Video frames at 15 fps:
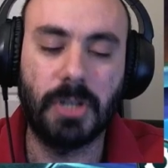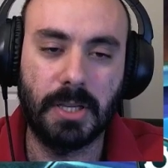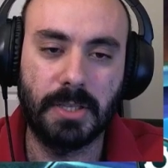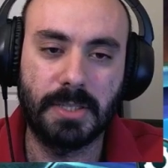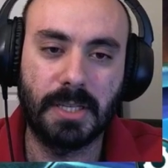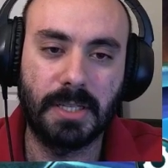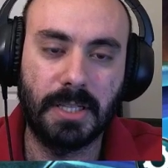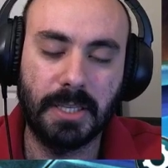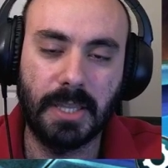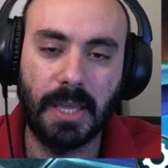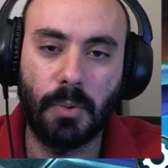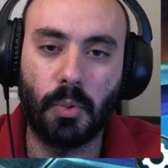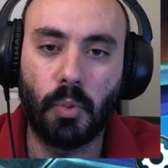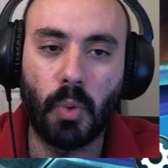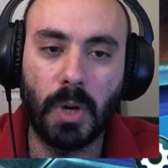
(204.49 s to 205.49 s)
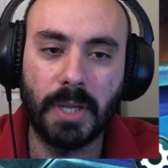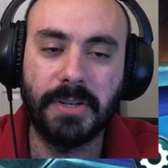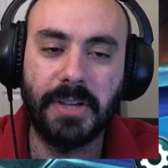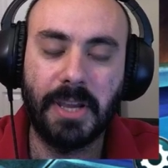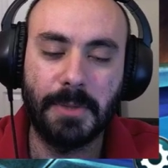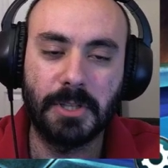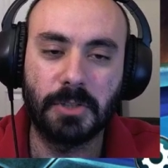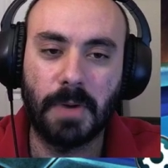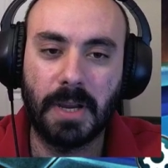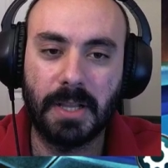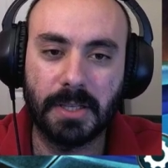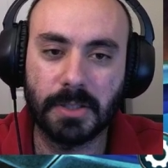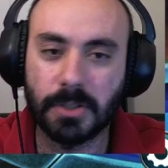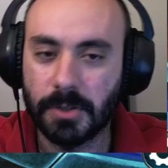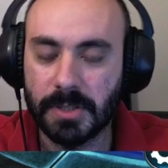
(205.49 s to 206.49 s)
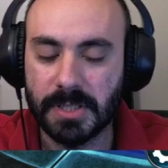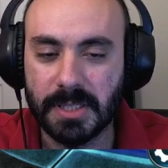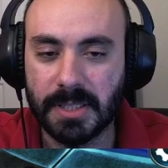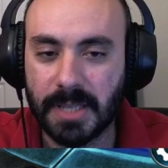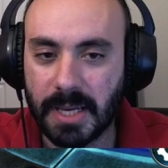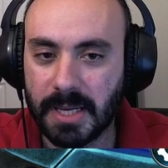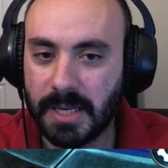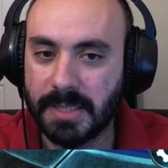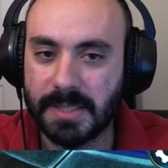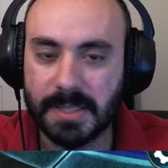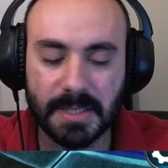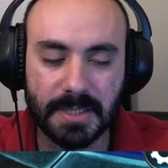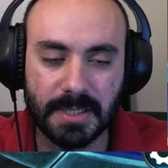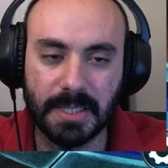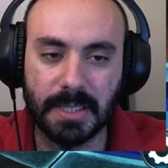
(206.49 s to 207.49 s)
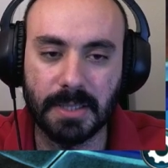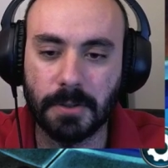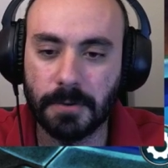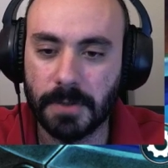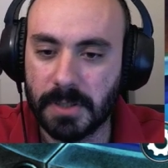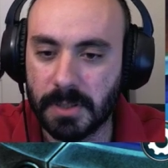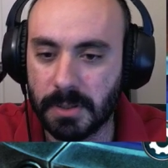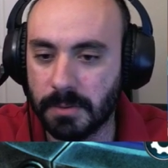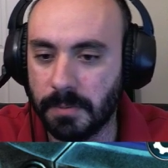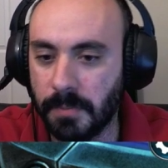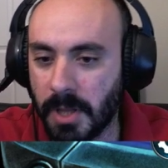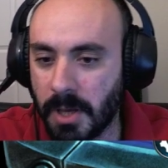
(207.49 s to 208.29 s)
and suddenly that 1 damage rally turns into 8, 16, 32.